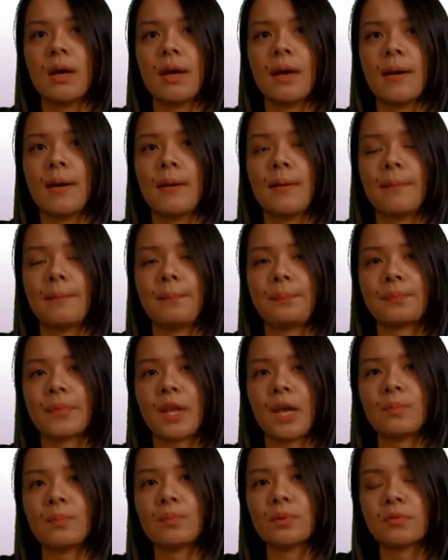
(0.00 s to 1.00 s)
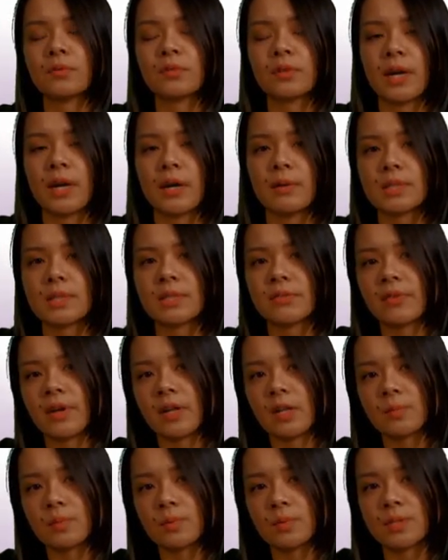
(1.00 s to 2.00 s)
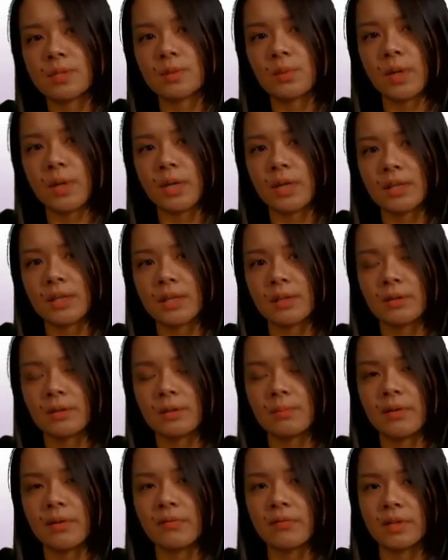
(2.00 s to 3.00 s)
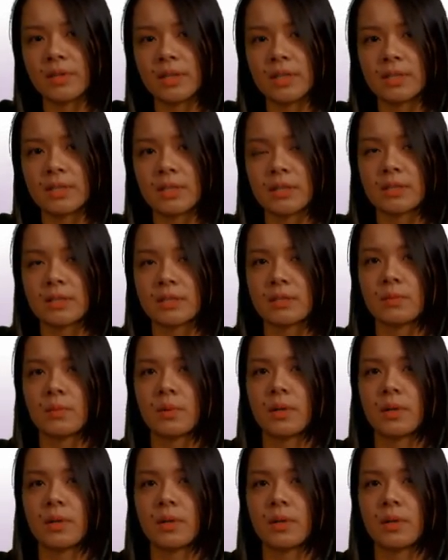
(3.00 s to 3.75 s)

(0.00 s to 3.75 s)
And Buvidal is available as a weekly or a monthly injection,